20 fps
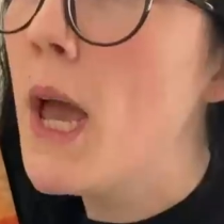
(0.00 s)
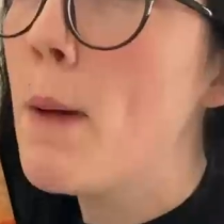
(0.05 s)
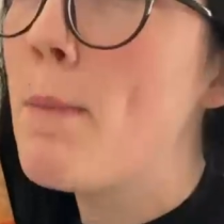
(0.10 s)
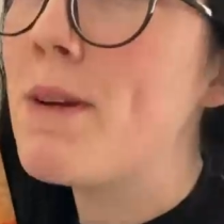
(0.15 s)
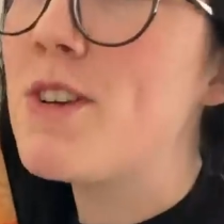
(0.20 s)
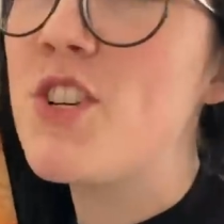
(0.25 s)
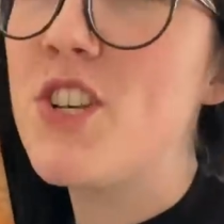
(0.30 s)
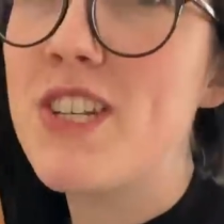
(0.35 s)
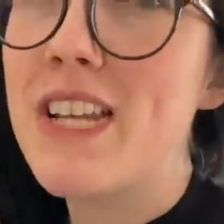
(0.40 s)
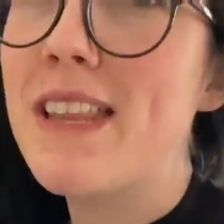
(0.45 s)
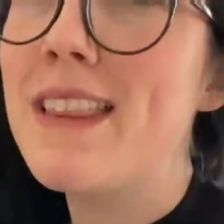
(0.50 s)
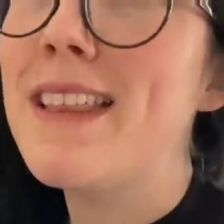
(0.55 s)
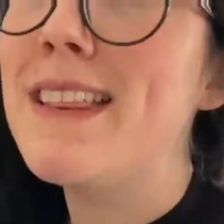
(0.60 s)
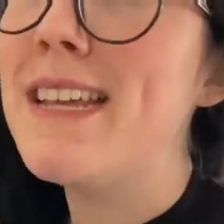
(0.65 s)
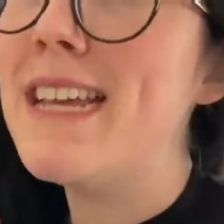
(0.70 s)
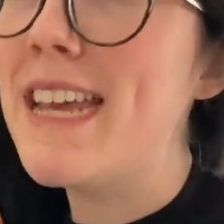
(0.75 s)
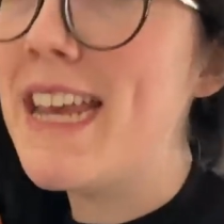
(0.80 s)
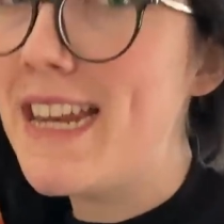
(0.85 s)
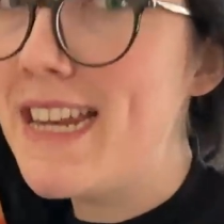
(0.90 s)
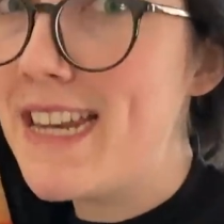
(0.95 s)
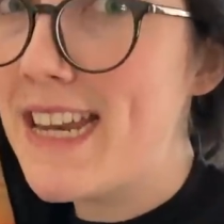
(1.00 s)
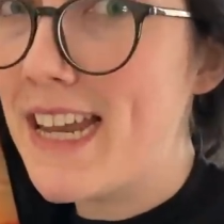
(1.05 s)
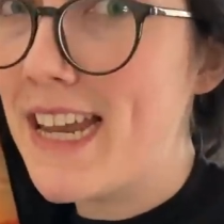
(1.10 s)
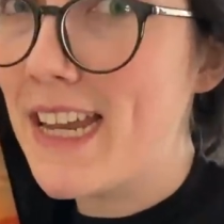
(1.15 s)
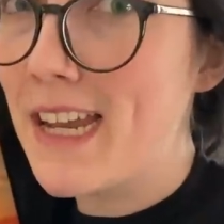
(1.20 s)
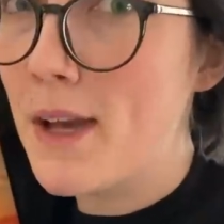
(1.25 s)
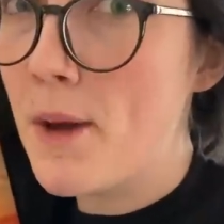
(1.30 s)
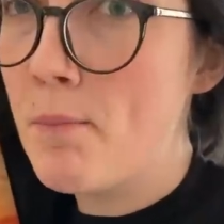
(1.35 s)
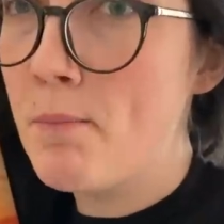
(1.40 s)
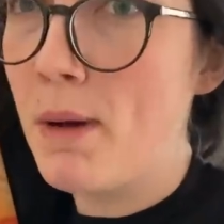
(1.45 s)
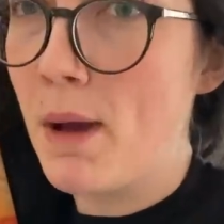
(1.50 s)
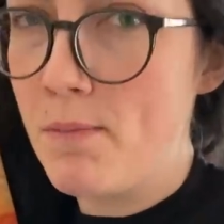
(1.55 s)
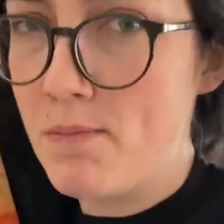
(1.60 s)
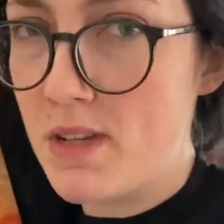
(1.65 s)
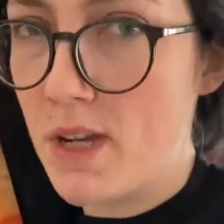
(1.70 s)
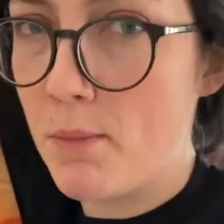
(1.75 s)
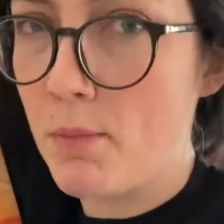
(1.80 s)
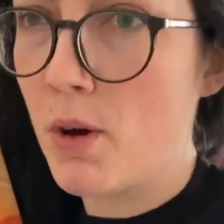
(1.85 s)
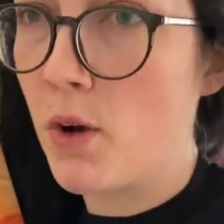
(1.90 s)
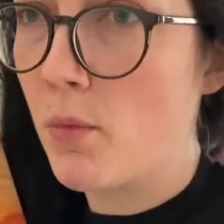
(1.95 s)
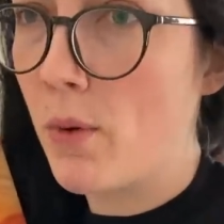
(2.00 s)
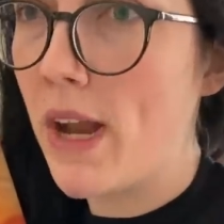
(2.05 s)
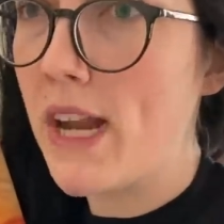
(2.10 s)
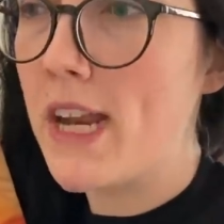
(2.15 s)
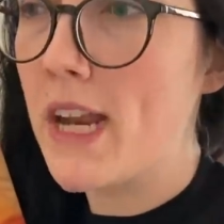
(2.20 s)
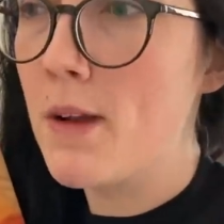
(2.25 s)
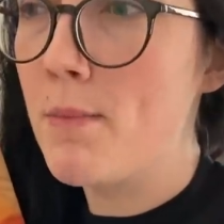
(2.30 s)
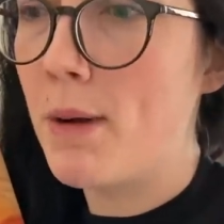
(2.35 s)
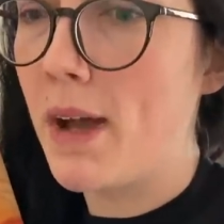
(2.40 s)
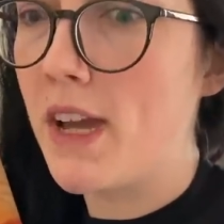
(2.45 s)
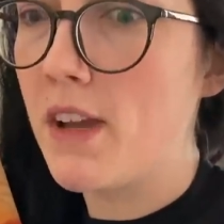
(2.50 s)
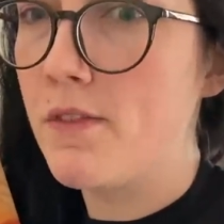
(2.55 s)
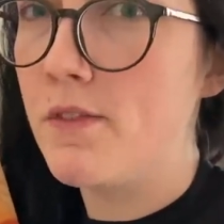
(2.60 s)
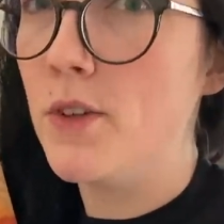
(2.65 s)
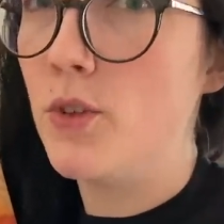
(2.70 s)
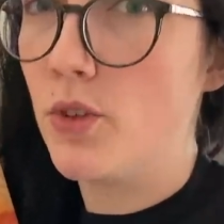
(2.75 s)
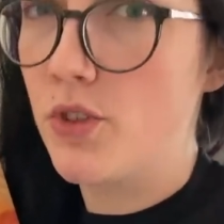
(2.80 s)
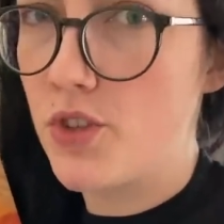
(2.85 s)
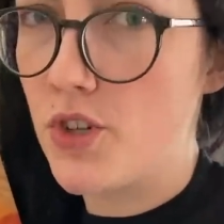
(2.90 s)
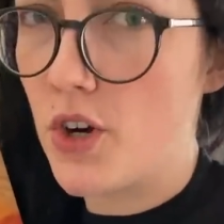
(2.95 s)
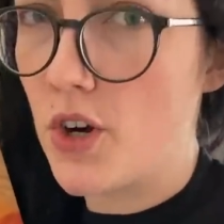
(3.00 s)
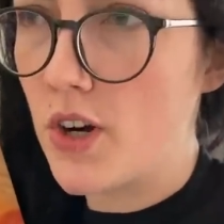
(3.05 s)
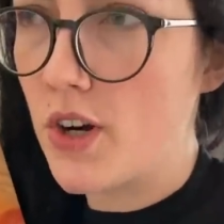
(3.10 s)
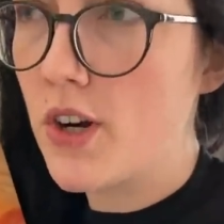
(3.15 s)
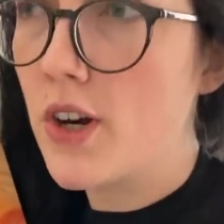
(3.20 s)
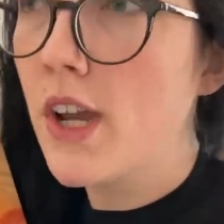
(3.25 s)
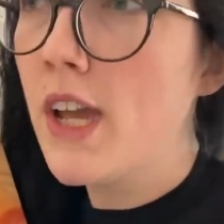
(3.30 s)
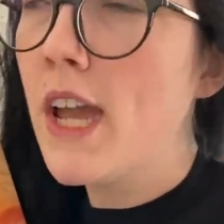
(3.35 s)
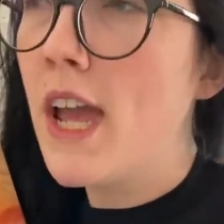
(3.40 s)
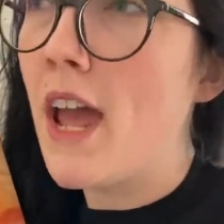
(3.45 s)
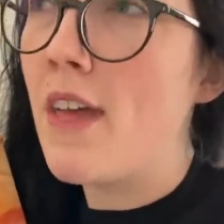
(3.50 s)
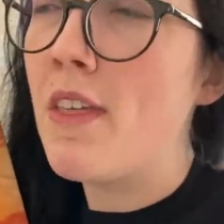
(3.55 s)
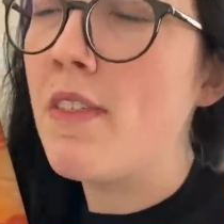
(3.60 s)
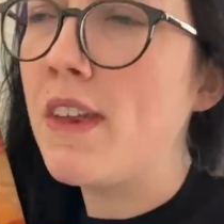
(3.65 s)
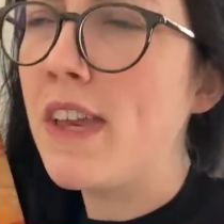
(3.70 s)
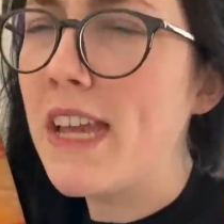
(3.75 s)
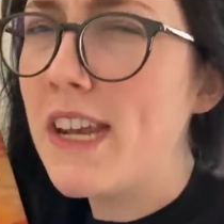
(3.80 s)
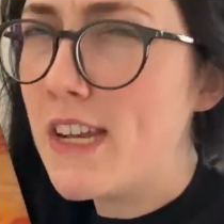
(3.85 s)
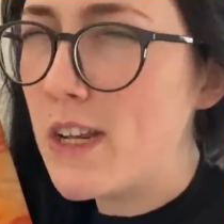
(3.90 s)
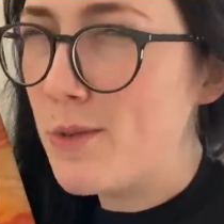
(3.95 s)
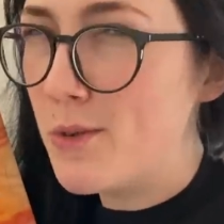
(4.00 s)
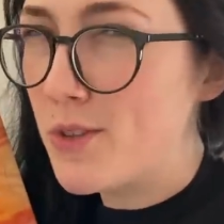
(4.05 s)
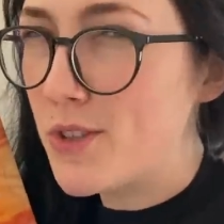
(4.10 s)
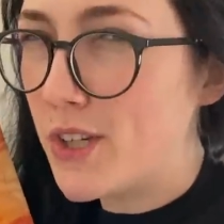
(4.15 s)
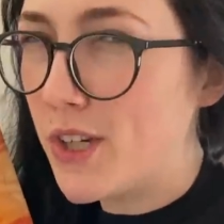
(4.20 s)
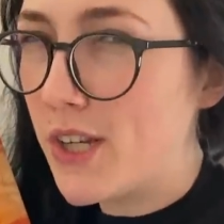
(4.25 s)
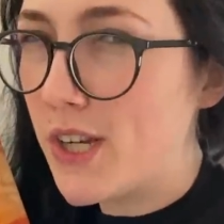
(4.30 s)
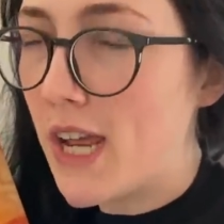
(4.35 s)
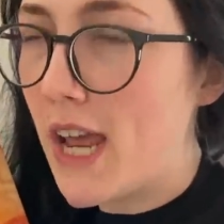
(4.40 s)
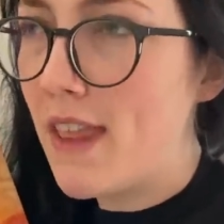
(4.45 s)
But she said that the ending bumped up her rating by a full star and that the ending was good.